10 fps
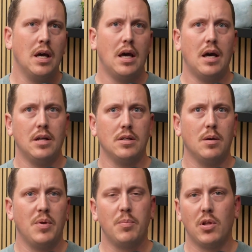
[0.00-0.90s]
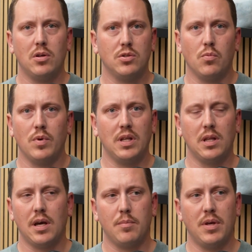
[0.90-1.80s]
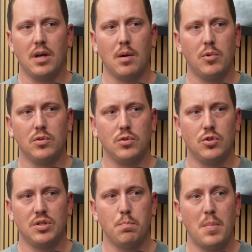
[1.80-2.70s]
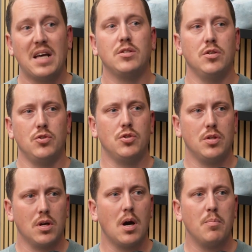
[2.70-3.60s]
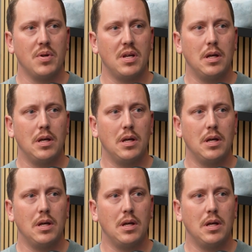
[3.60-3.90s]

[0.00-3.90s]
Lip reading: And people also really like being able to just message the company